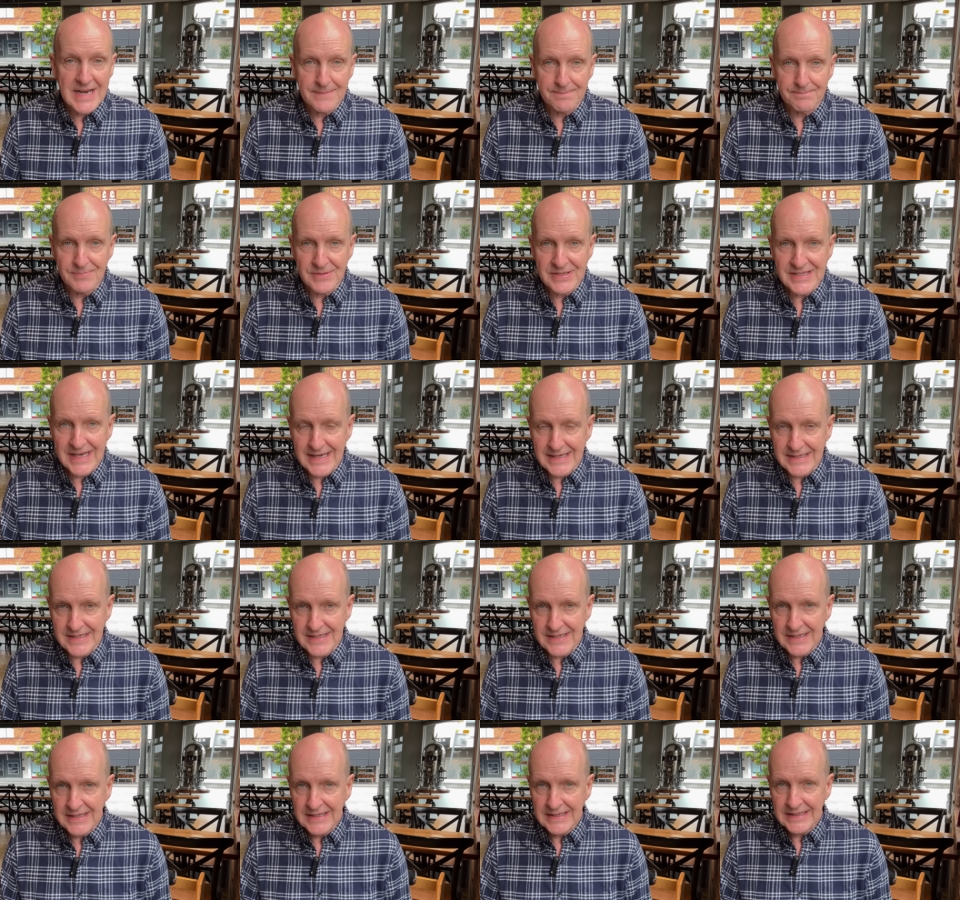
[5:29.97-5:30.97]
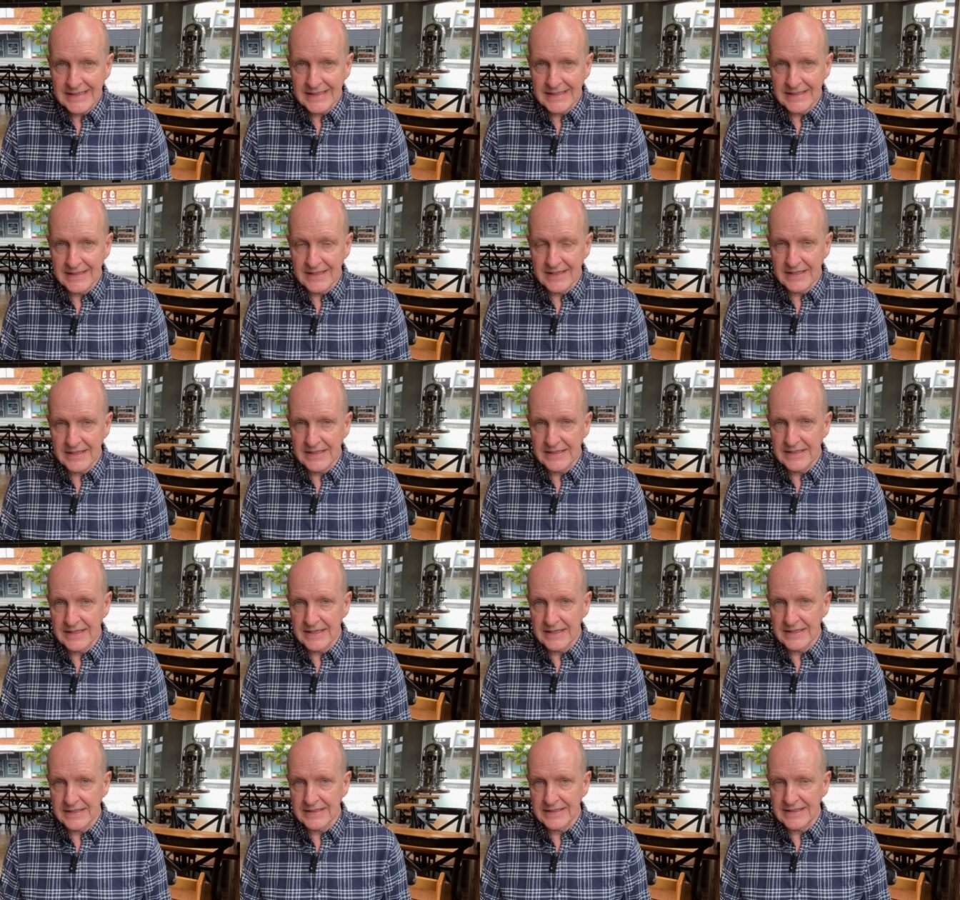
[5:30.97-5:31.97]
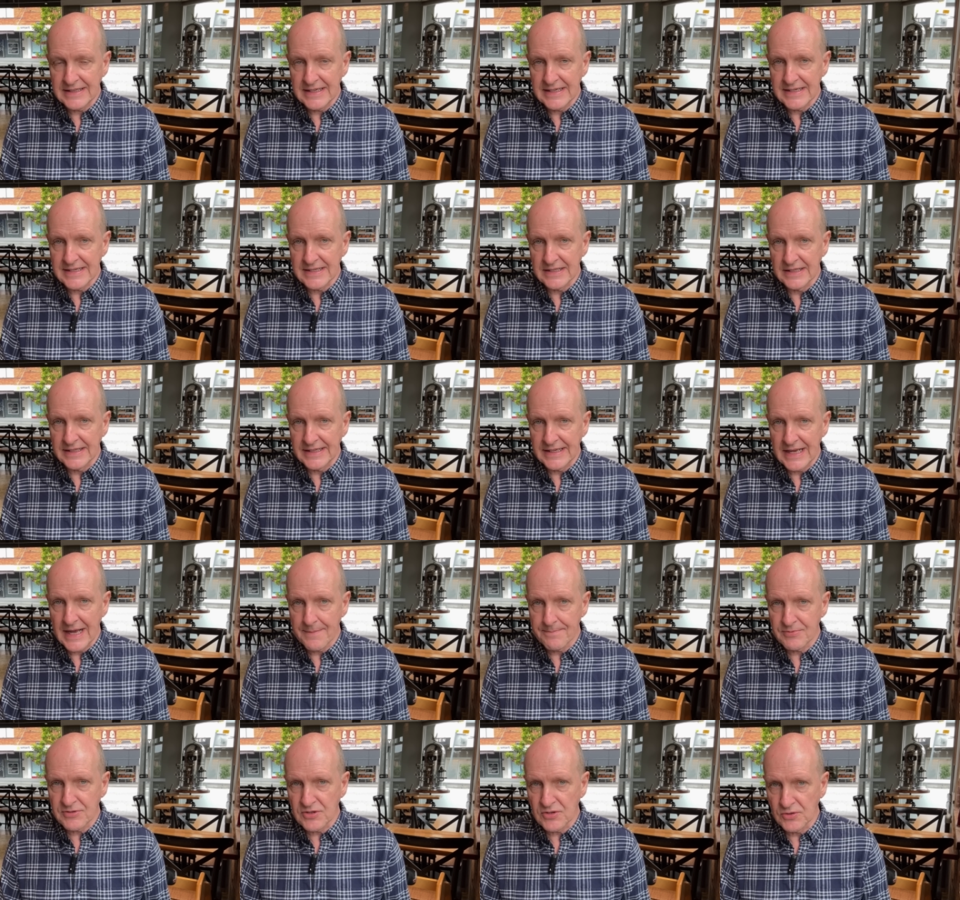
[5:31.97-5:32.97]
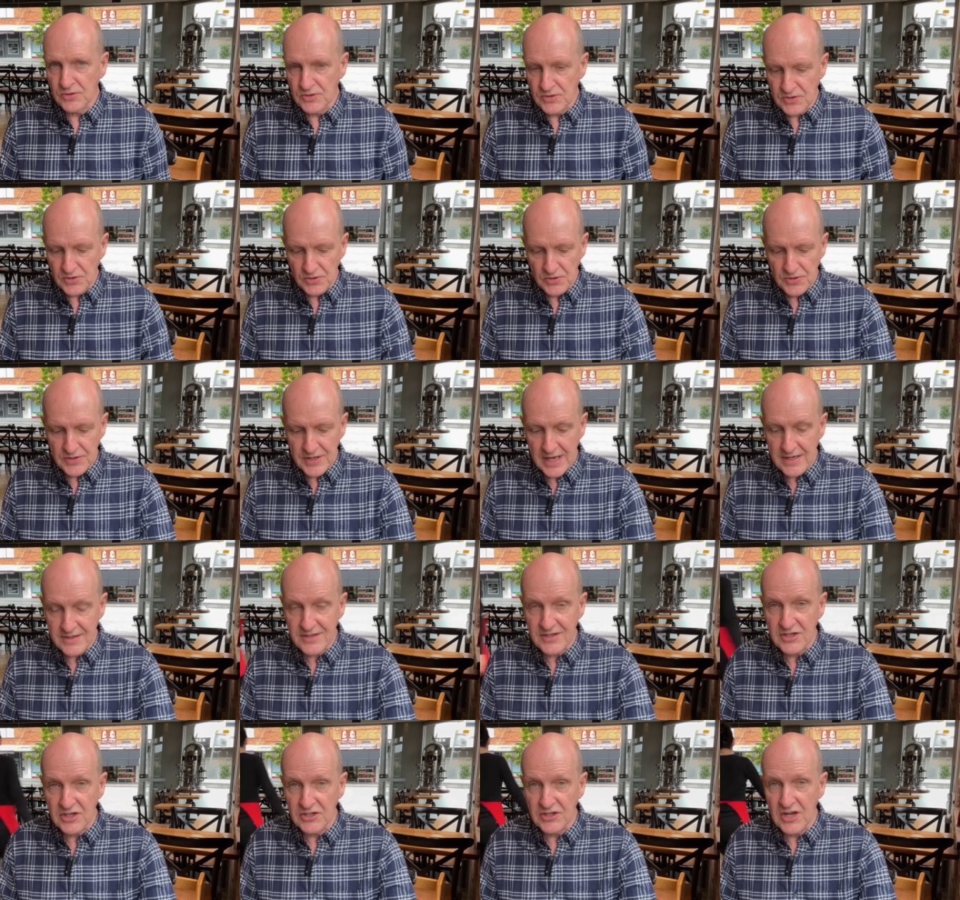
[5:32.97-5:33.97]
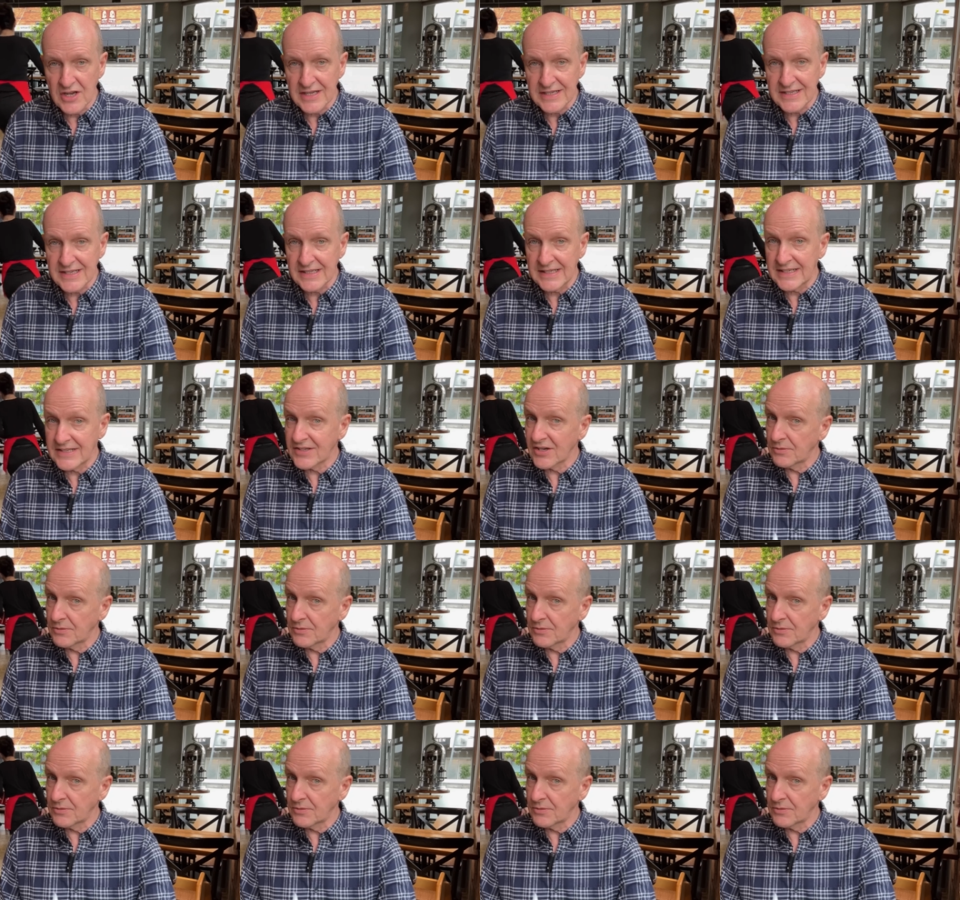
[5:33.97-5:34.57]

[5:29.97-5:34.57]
10% in the years leading up to 2019.